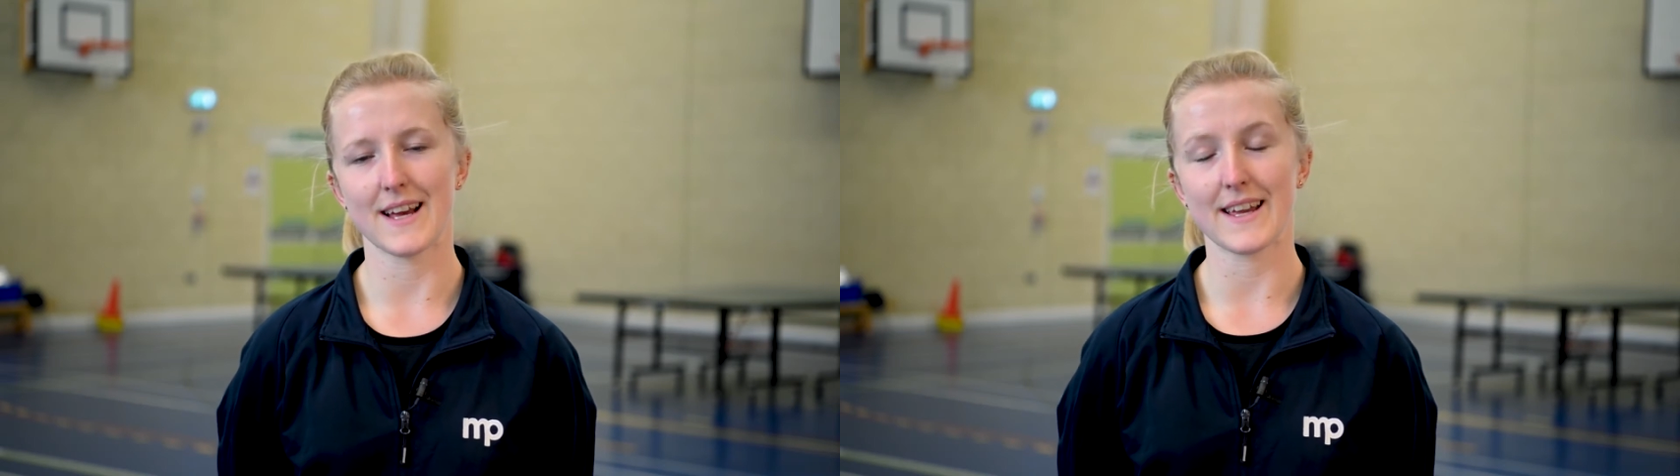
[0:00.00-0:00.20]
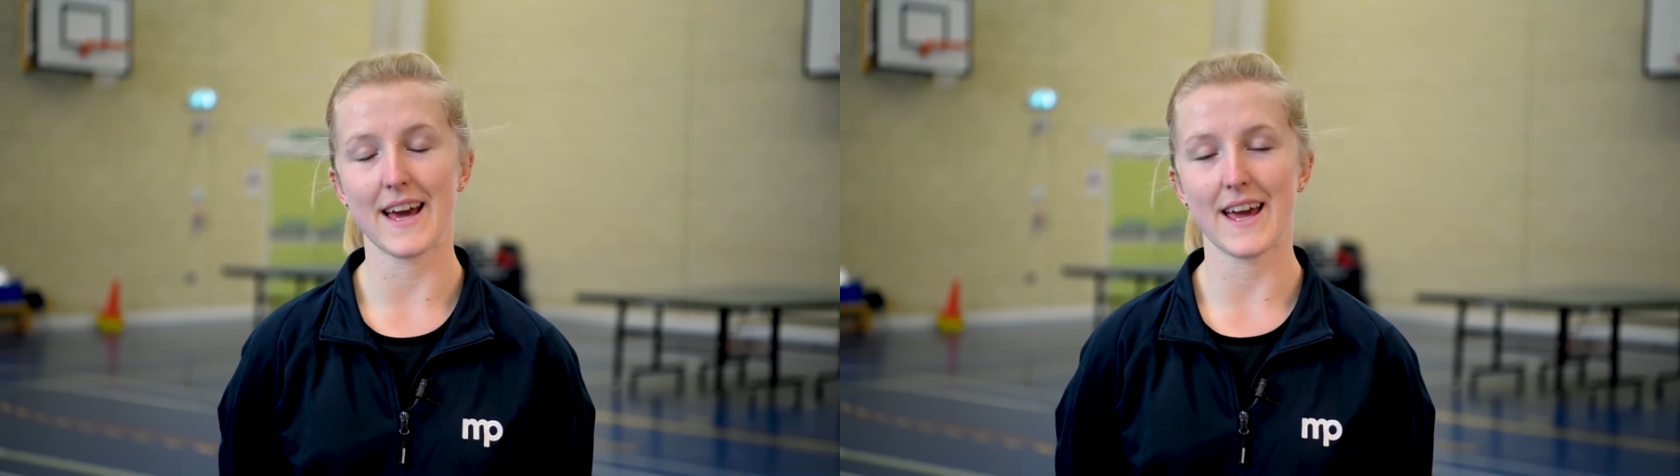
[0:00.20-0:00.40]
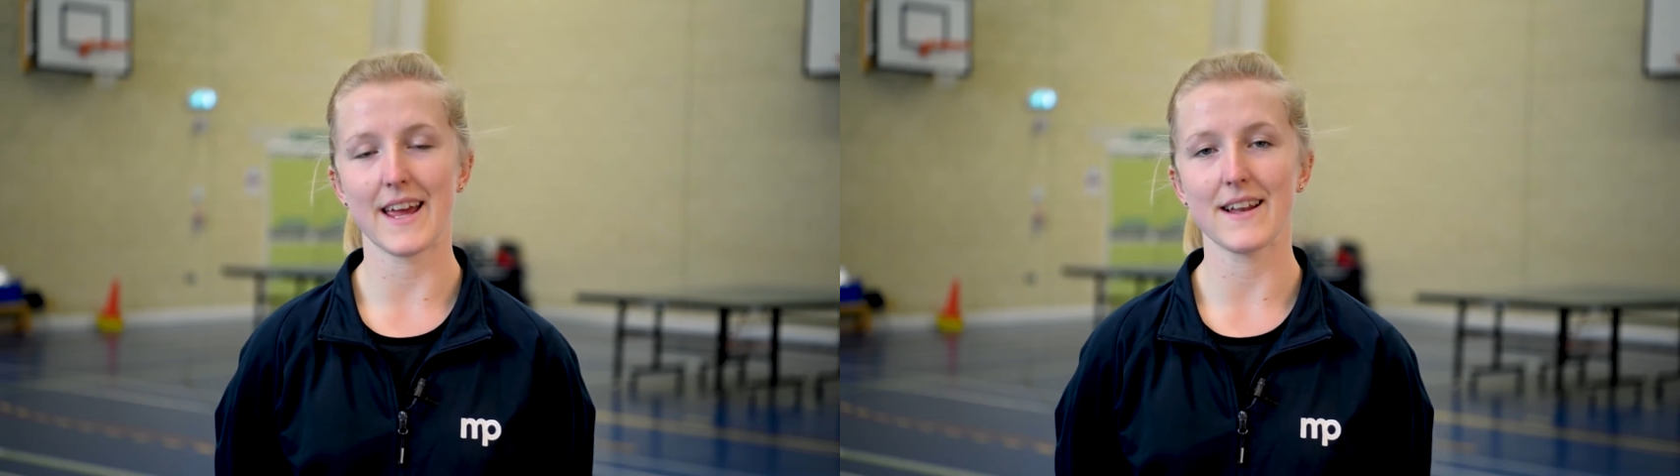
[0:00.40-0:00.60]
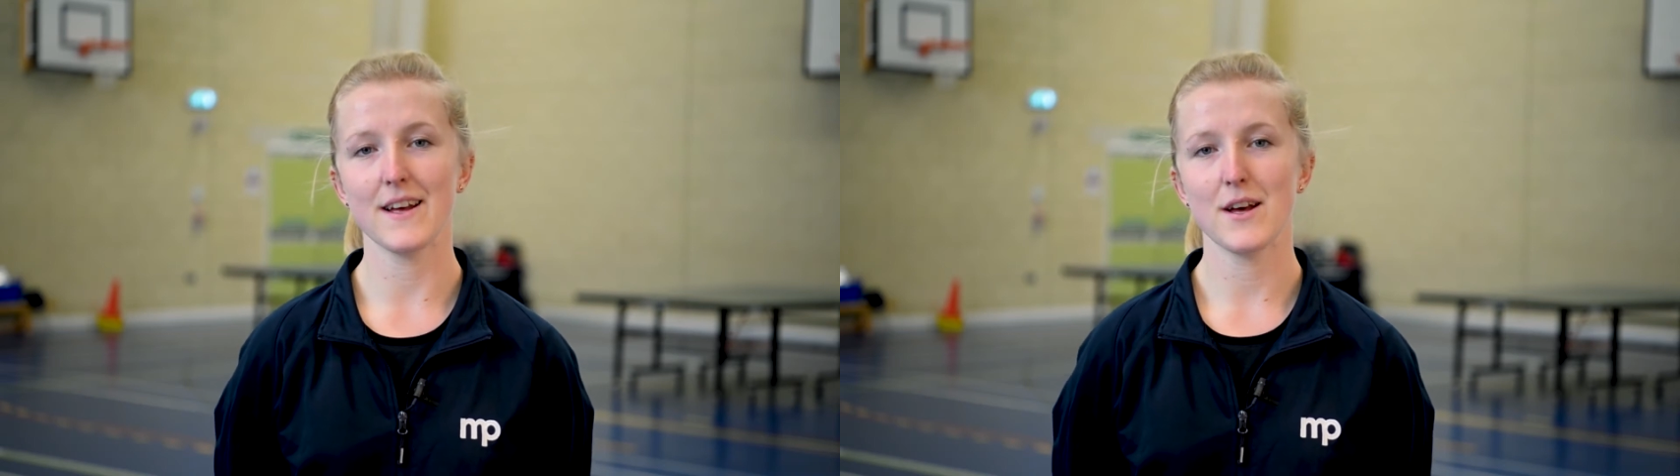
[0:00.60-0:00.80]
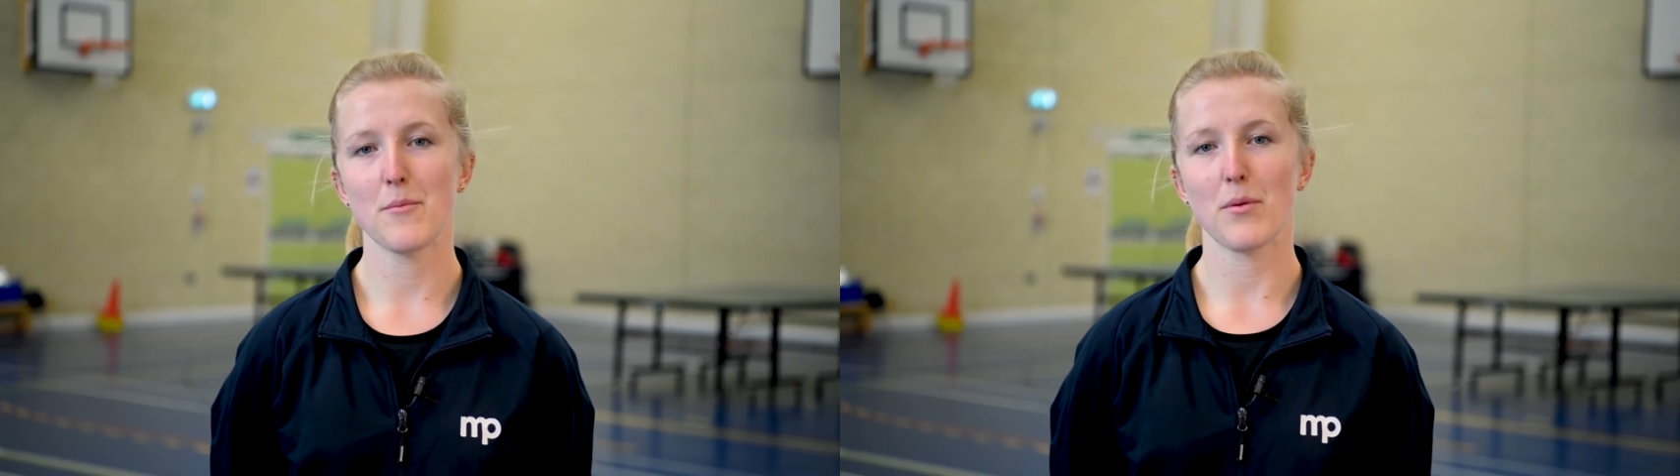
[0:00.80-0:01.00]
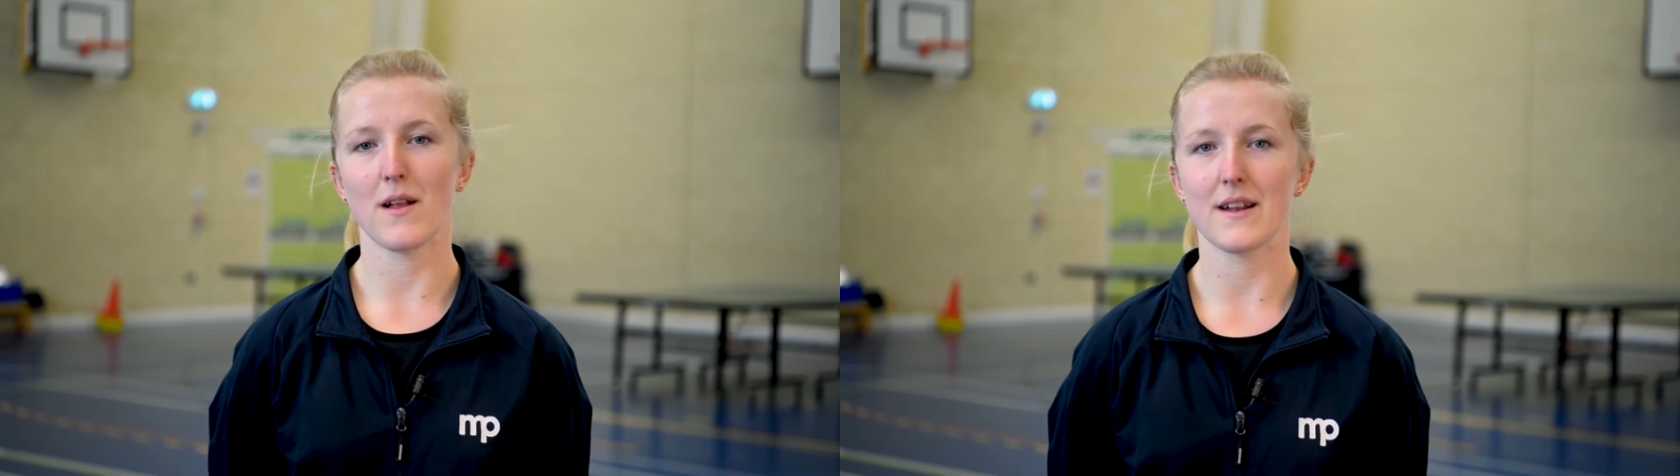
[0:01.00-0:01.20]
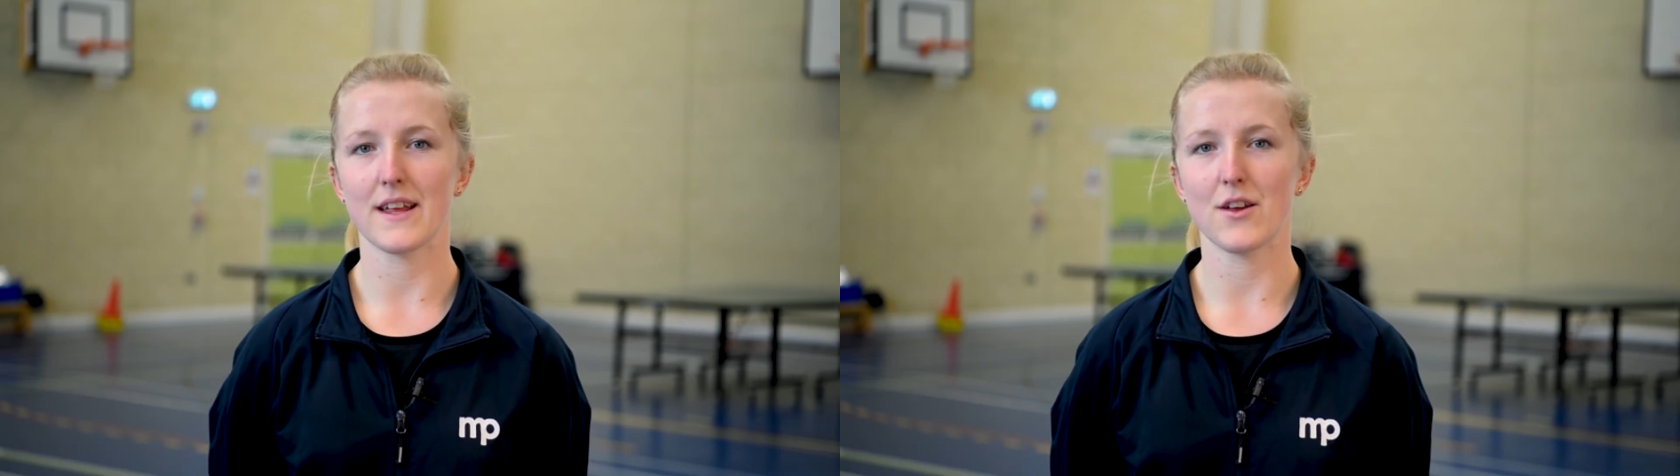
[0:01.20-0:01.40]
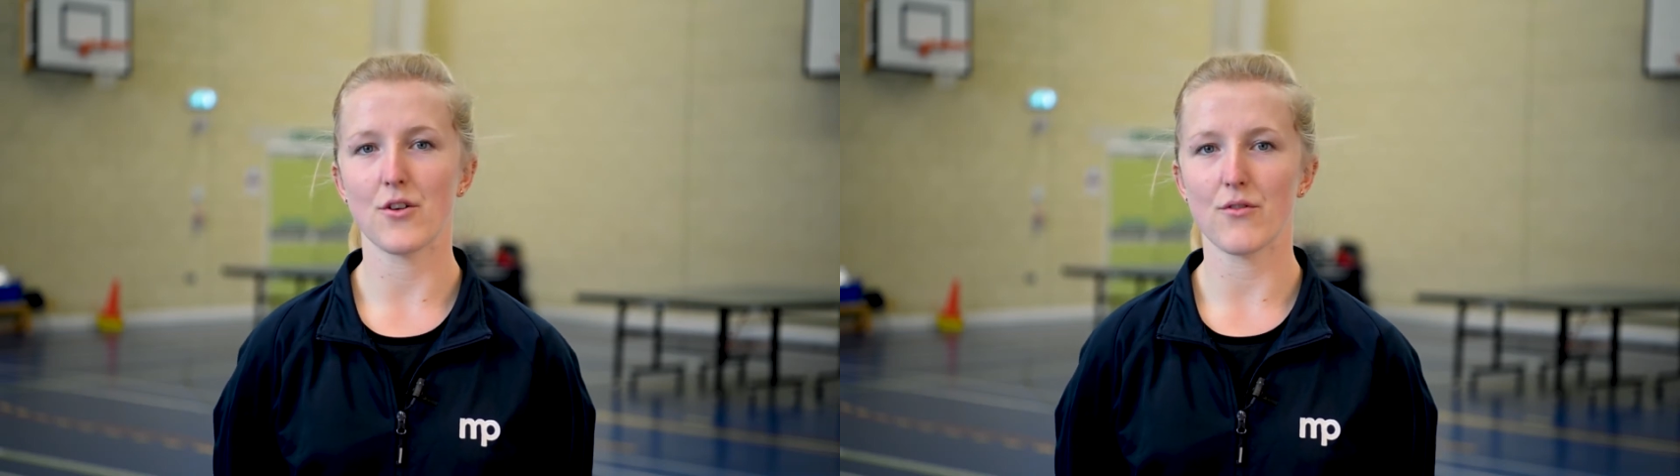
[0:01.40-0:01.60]
Again,
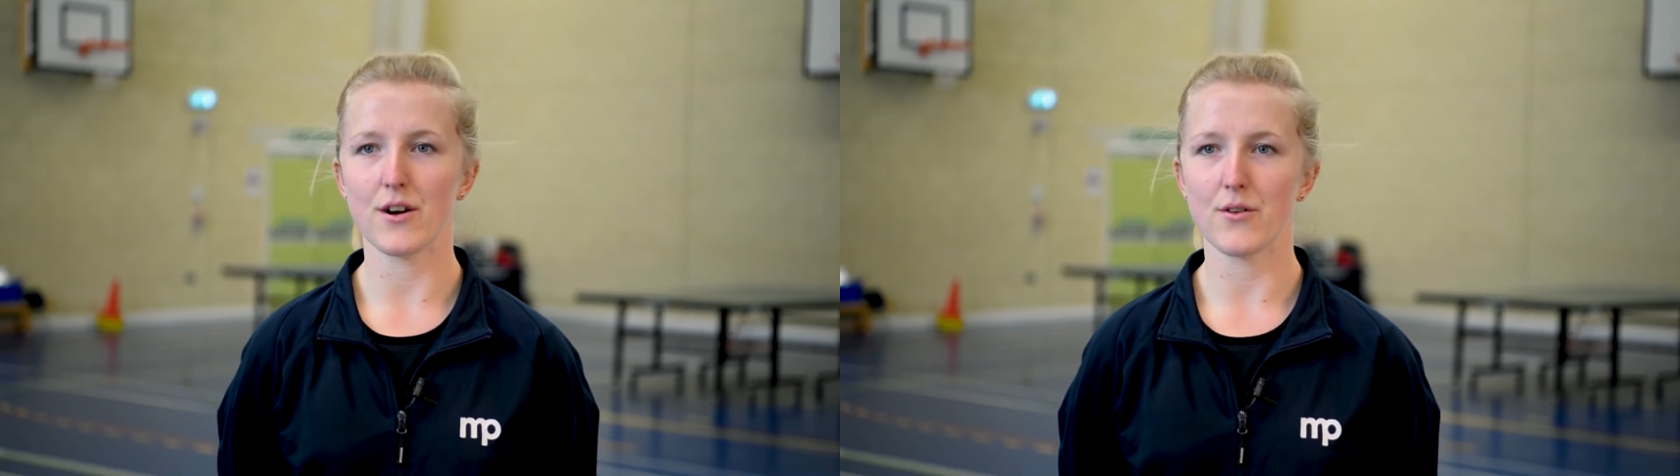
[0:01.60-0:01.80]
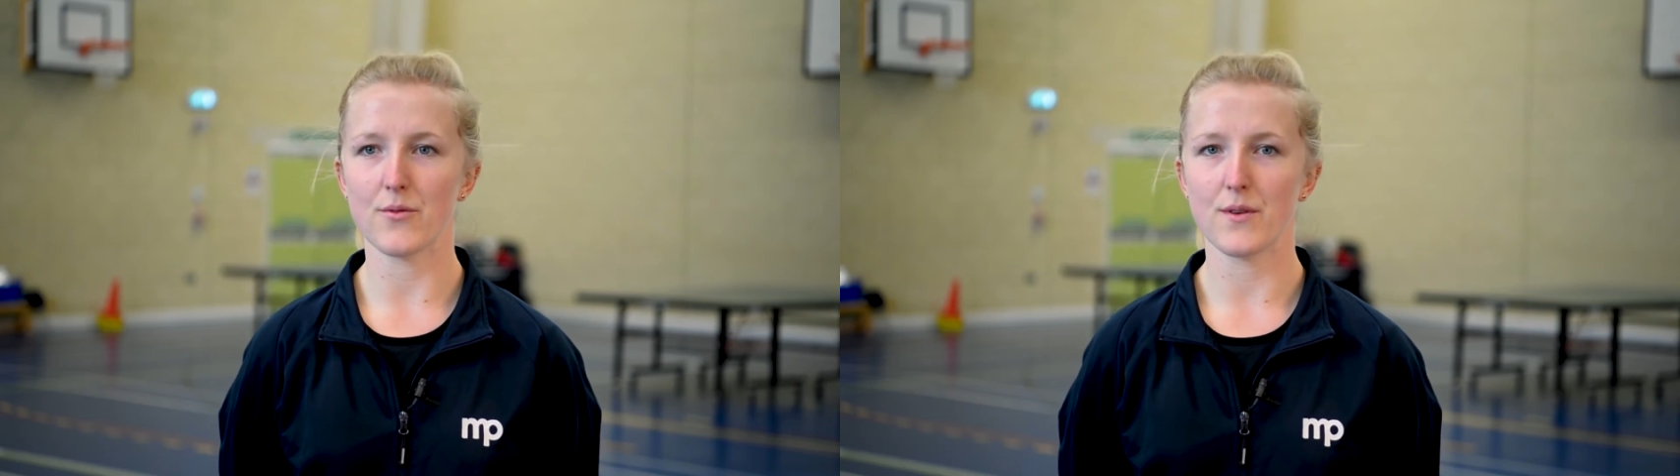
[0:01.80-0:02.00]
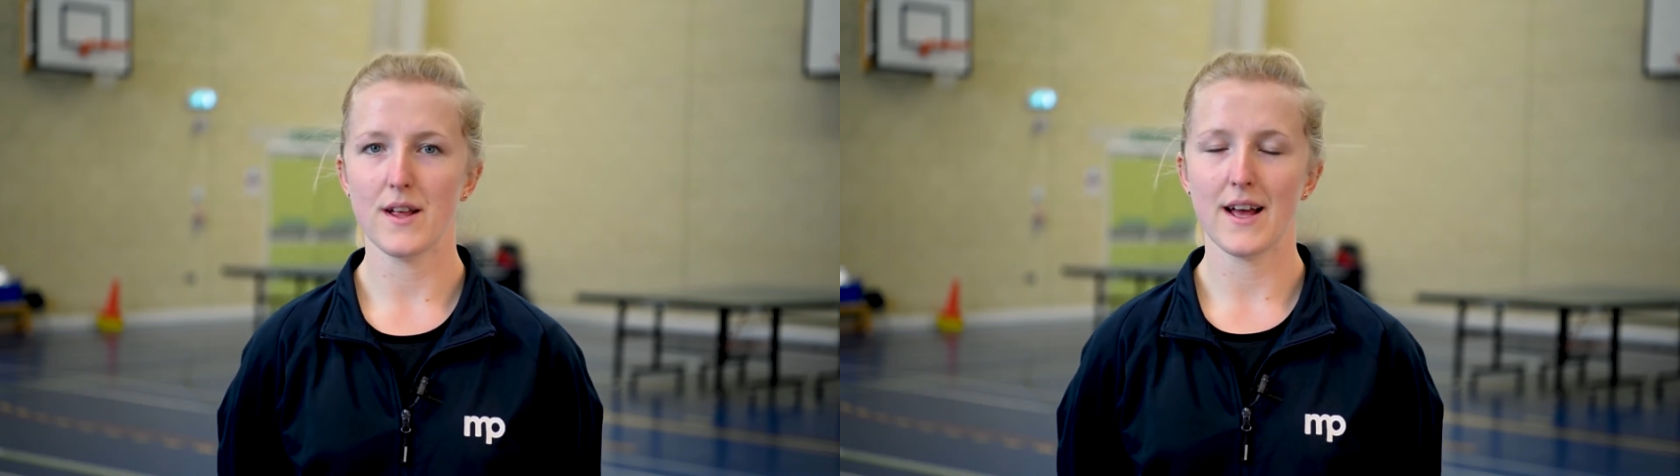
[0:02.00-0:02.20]
planning your own